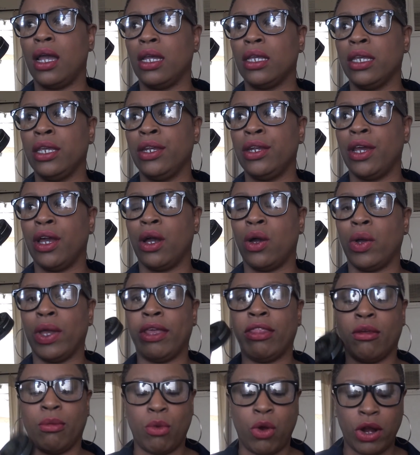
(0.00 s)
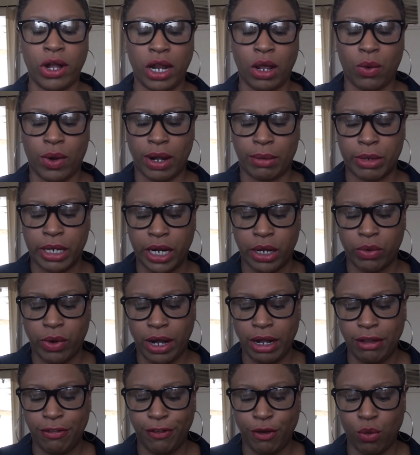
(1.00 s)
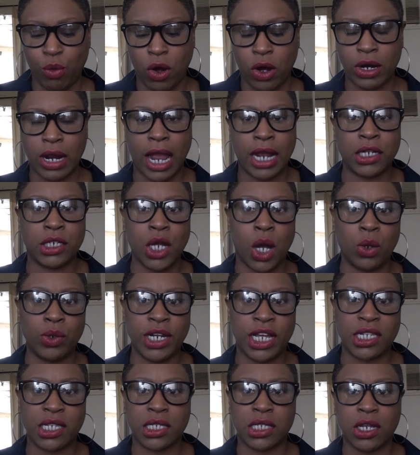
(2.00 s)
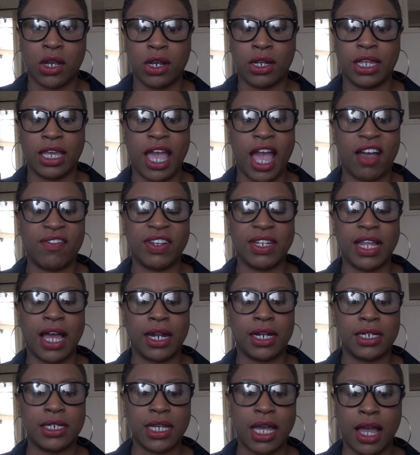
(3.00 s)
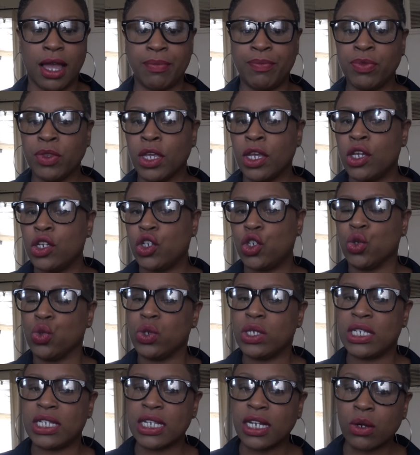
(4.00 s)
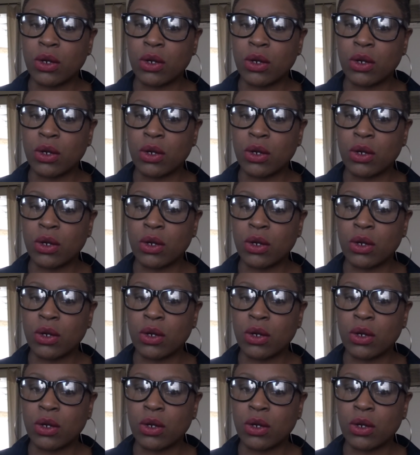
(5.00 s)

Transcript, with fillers: you know, in the morning when I'm getting ready for work, I don't necessarily have a lot of time to sit